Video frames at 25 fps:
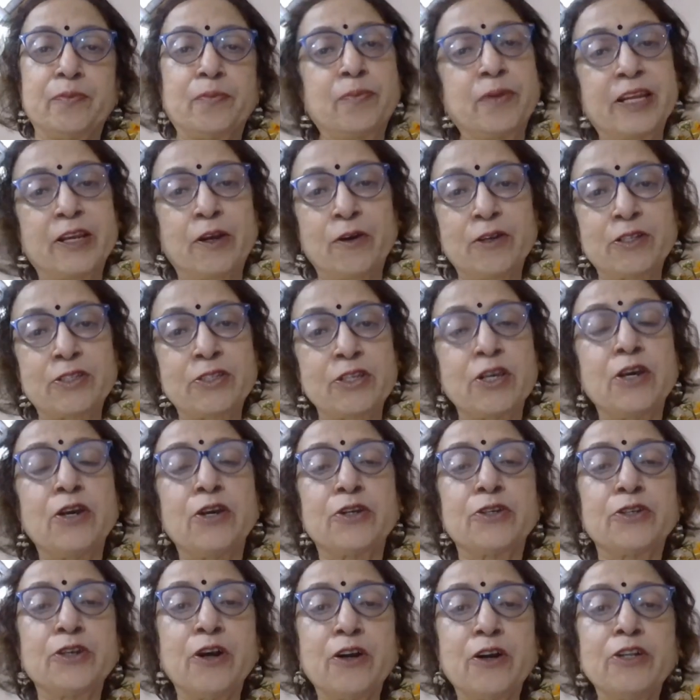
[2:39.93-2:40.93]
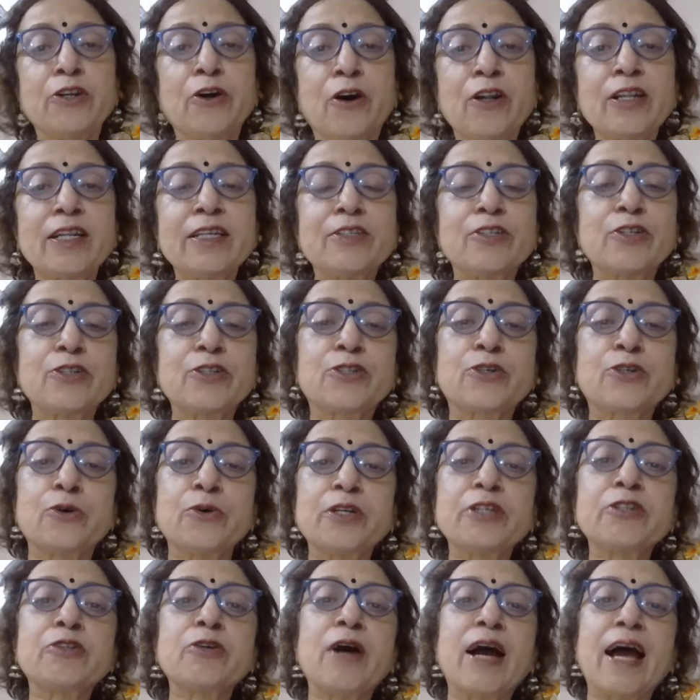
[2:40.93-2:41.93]
because your knowledge is
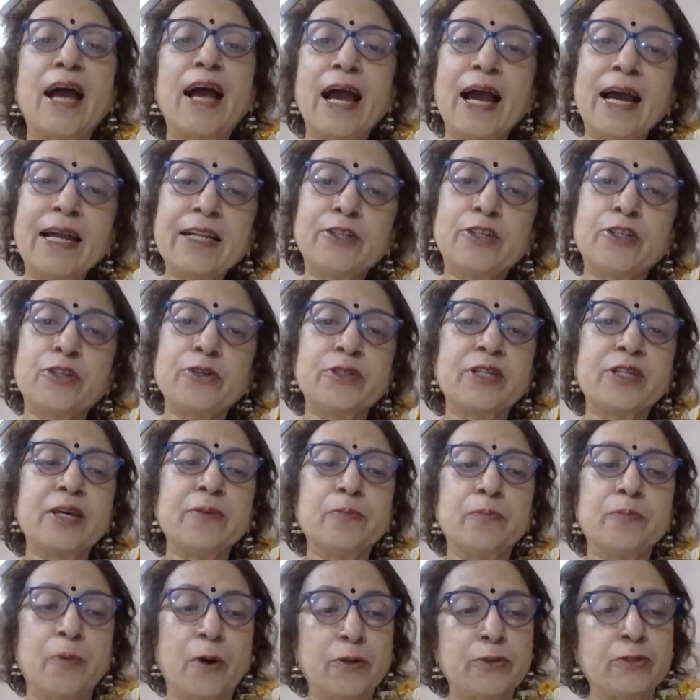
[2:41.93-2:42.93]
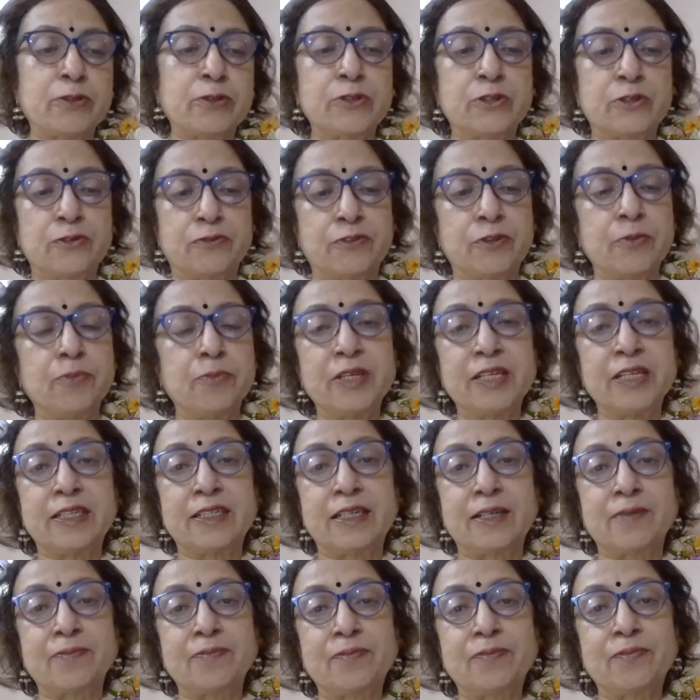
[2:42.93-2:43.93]
going to add to the importance of the
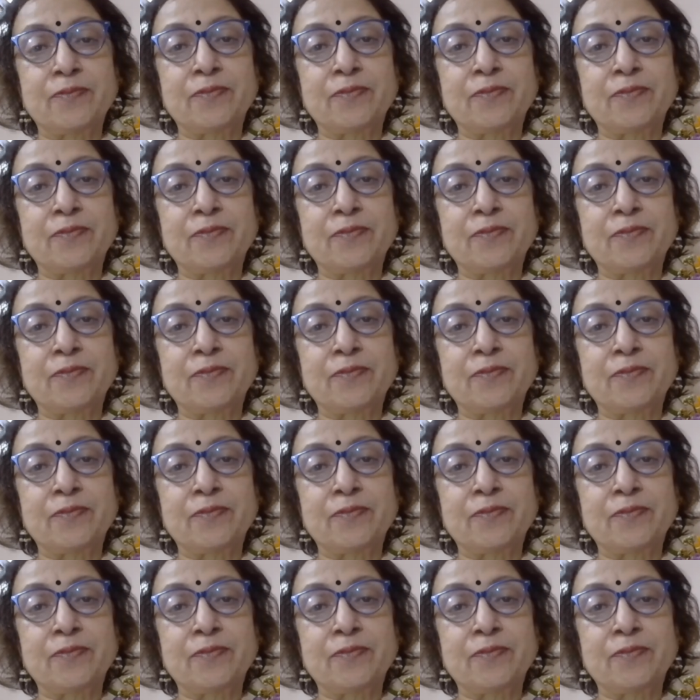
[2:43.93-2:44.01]
meeting.